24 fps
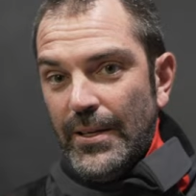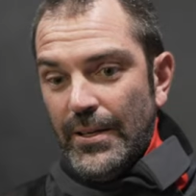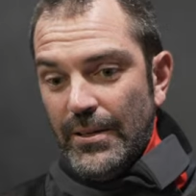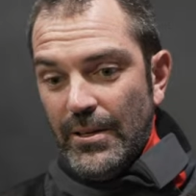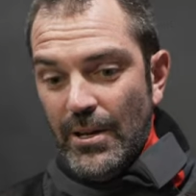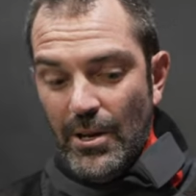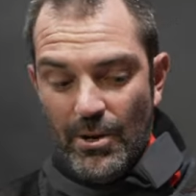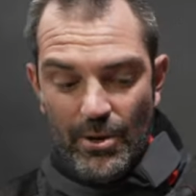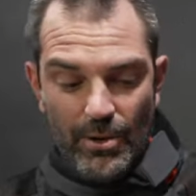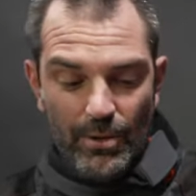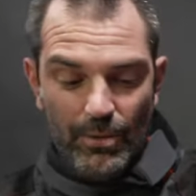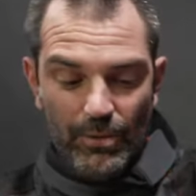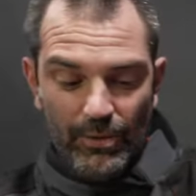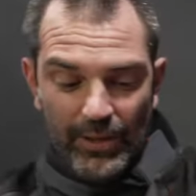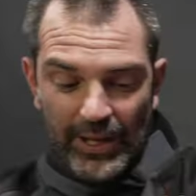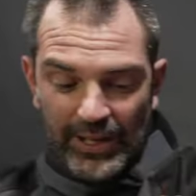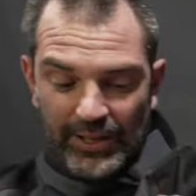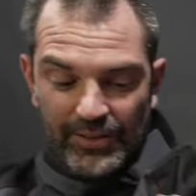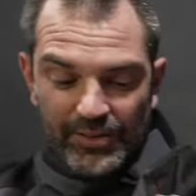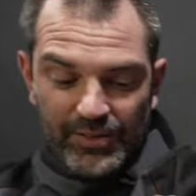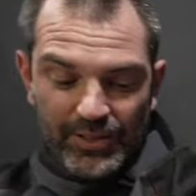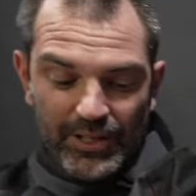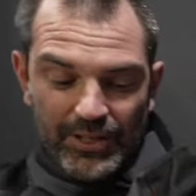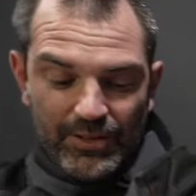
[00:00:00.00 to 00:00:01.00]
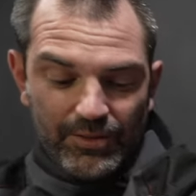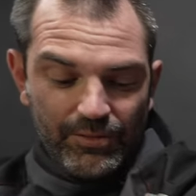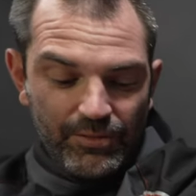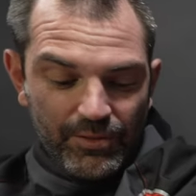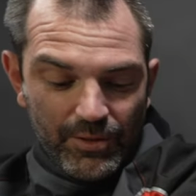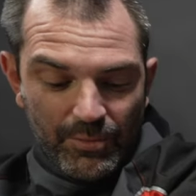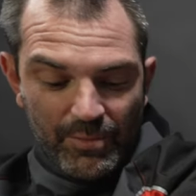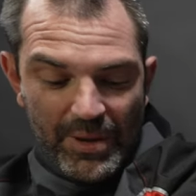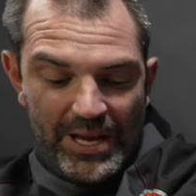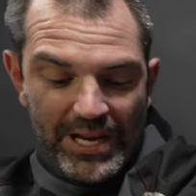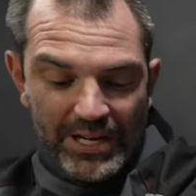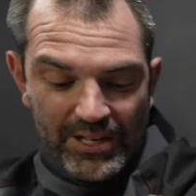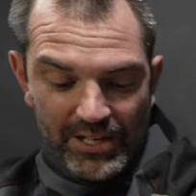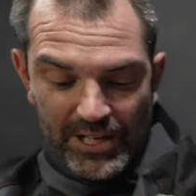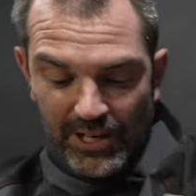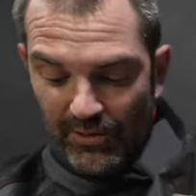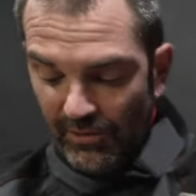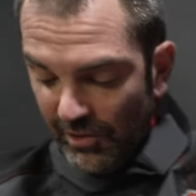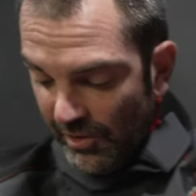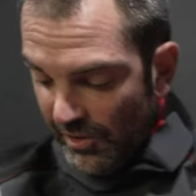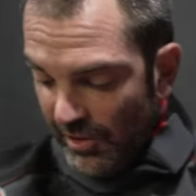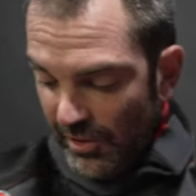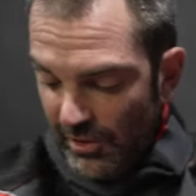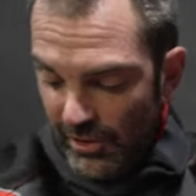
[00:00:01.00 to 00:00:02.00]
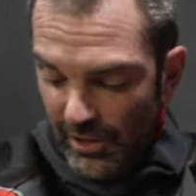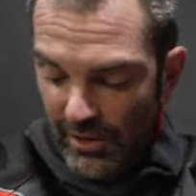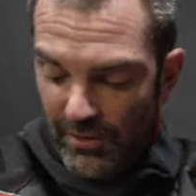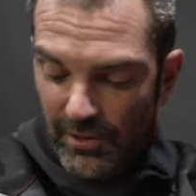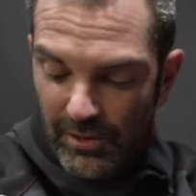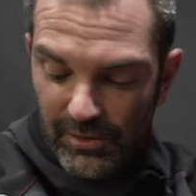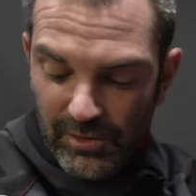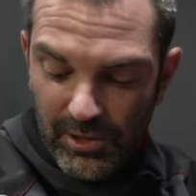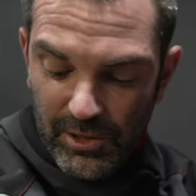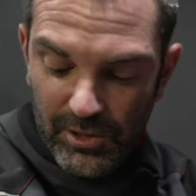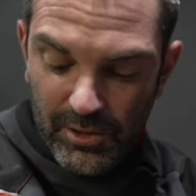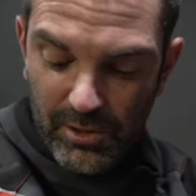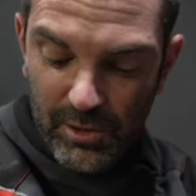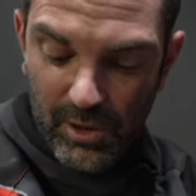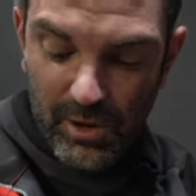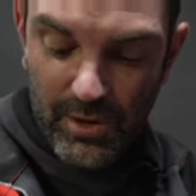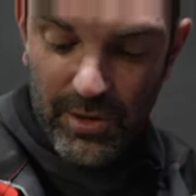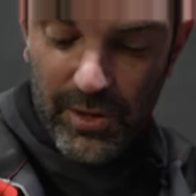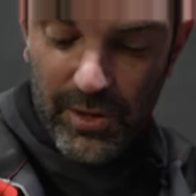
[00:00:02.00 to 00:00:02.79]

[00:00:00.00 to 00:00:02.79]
You know, like I said, the main differences of the two are